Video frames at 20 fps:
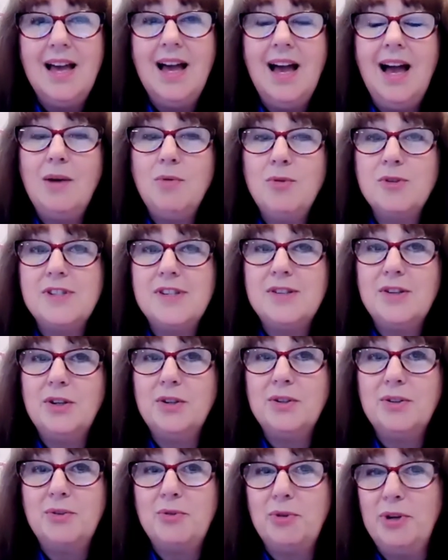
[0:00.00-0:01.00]
I was
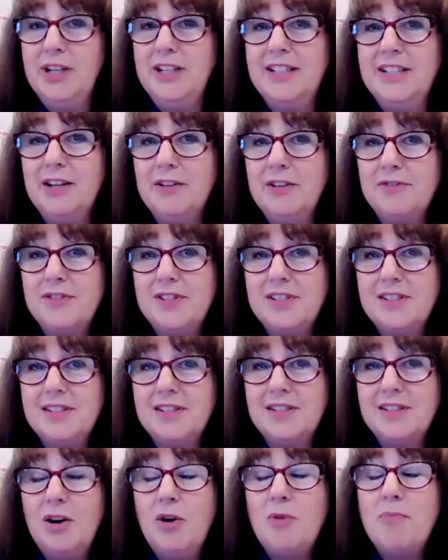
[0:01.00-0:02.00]
a great gift,
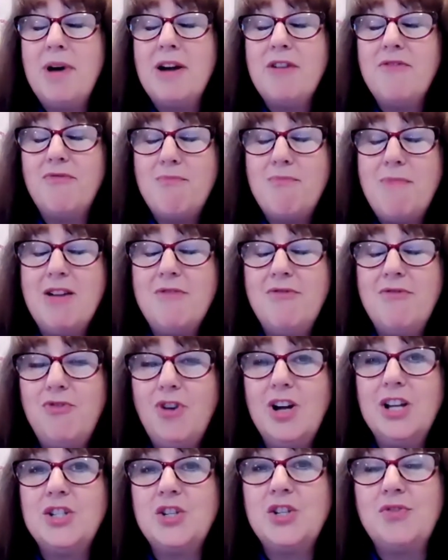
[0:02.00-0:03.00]
or my
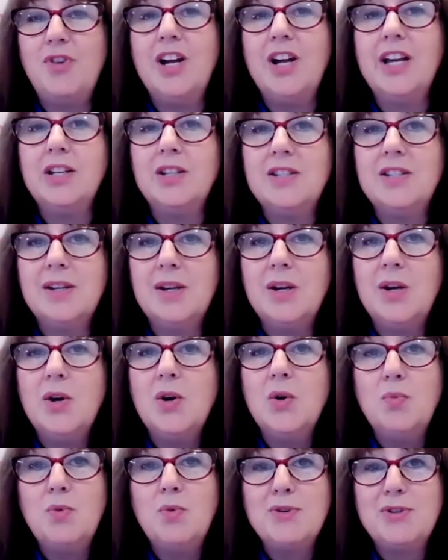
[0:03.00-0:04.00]
French friend
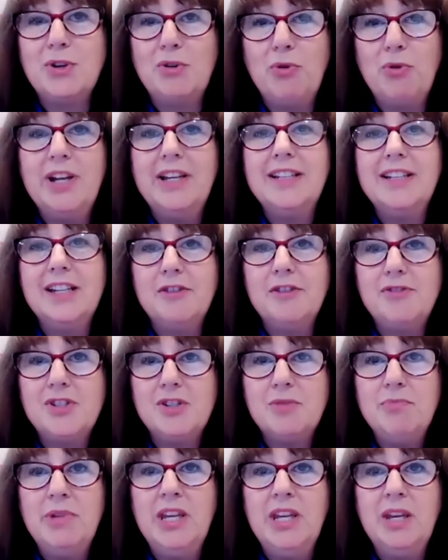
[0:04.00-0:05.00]
was a great gift
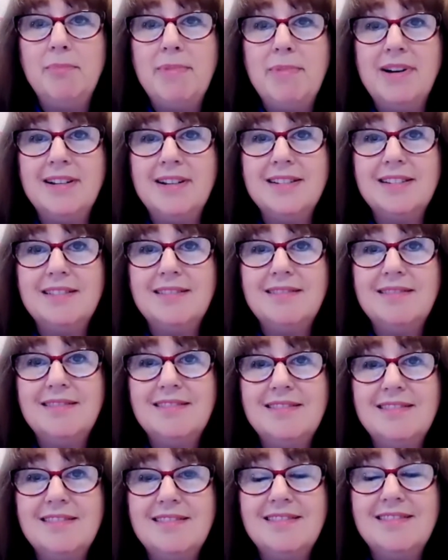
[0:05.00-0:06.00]
to me, but
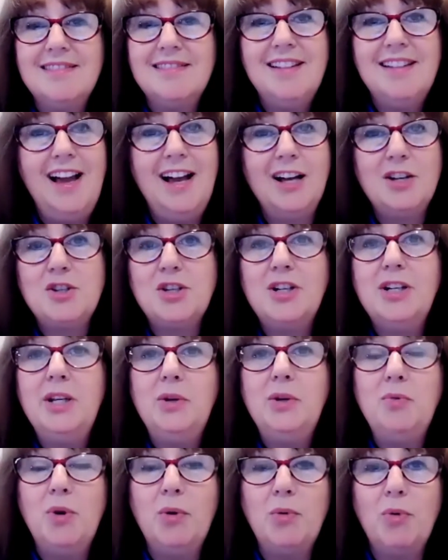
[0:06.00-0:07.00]

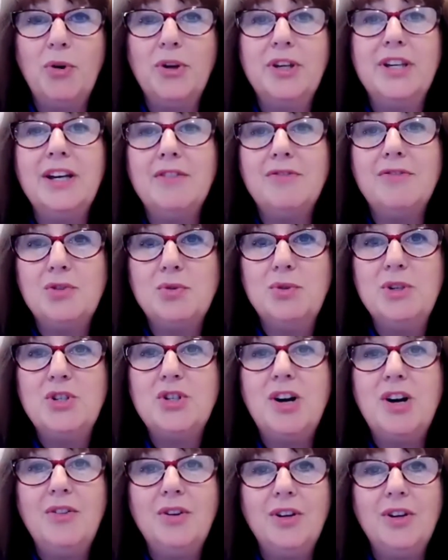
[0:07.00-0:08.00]
actually we were a gift to each
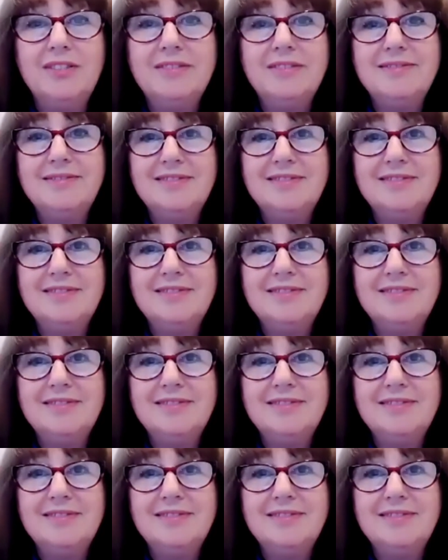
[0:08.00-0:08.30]
other.